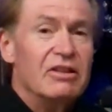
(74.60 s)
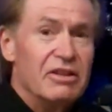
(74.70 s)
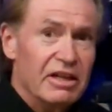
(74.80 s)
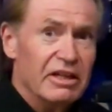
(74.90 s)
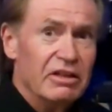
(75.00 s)

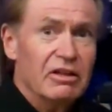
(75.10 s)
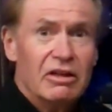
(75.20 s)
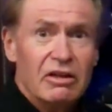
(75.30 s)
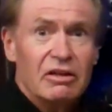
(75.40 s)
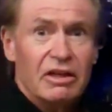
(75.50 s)
Then
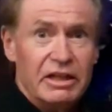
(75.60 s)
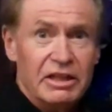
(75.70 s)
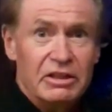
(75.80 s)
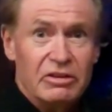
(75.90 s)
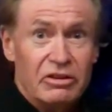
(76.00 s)
I
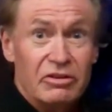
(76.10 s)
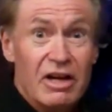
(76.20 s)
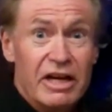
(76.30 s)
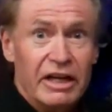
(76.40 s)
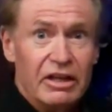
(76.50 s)
needed a
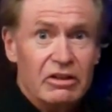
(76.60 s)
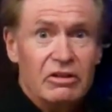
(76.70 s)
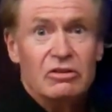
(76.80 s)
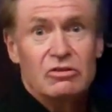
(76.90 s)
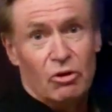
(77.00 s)
diet.
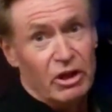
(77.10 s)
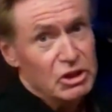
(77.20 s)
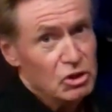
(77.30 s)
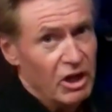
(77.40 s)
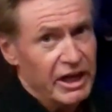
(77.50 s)
So I
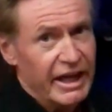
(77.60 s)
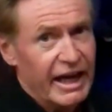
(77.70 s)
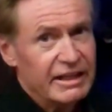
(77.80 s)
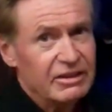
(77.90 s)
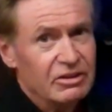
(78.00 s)
tried
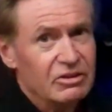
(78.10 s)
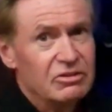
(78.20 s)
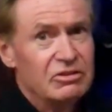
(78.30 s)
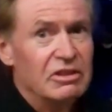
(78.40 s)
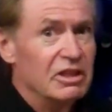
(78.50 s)

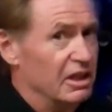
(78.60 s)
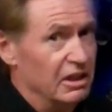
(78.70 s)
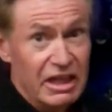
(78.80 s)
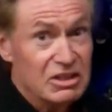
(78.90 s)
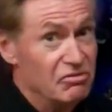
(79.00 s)
Atkins.
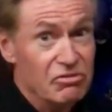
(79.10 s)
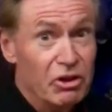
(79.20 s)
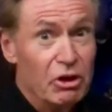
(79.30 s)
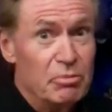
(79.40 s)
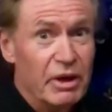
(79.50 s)
That's a
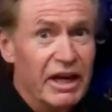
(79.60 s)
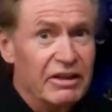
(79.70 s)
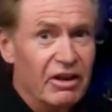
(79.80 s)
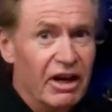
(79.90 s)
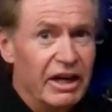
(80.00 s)
very
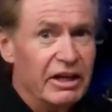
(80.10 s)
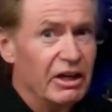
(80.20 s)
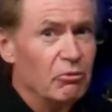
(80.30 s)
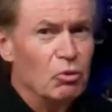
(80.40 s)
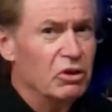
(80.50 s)
bad diet.
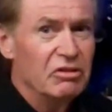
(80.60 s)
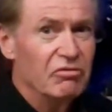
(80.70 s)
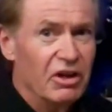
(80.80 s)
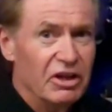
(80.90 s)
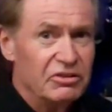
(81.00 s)
I wouldn't
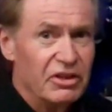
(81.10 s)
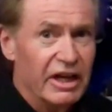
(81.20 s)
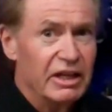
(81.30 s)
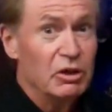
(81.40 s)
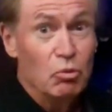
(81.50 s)
advise
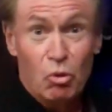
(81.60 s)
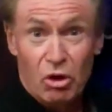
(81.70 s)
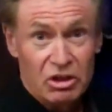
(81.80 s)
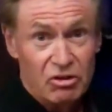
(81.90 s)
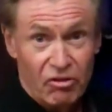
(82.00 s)
that. It
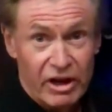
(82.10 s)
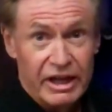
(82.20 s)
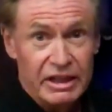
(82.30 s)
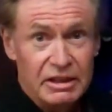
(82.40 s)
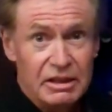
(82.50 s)
worked
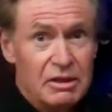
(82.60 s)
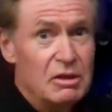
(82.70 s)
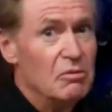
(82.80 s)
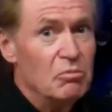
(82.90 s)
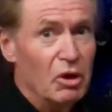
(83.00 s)
great,
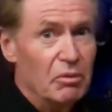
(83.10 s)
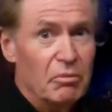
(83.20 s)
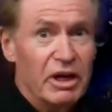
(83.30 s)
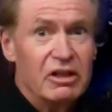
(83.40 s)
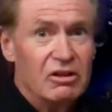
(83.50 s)
but
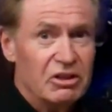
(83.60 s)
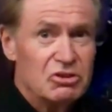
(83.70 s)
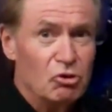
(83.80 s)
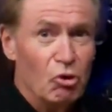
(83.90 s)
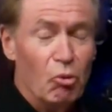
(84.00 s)
my
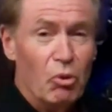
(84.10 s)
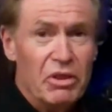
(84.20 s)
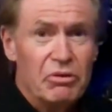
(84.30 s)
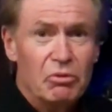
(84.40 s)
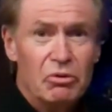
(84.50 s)
cholesterol
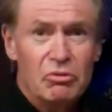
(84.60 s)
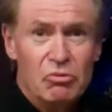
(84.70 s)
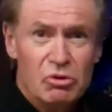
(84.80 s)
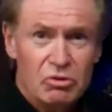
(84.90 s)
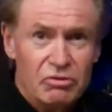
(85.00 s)
went through the
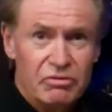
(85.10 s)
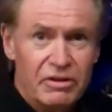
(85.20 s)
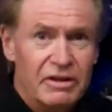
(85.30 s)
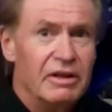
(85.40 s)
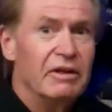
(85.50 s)
roof.
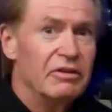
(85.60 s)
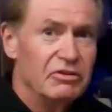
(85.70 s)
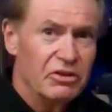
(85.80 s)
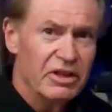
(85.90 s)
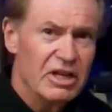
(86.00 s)

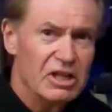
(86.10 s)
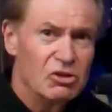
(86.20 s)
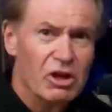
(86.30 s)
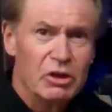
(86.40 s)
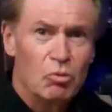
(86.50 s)
So then I
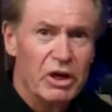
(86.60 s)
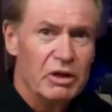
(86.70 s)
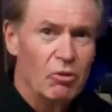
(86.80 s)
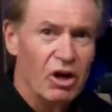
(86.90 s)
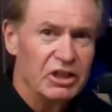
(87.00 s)
tried
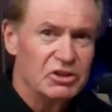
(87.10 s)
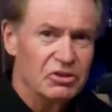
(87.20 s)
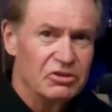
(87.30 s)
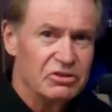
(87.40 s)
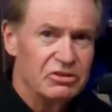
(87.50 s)
Weight
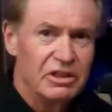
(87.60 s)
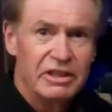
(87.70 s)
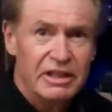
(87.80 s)
Watchers.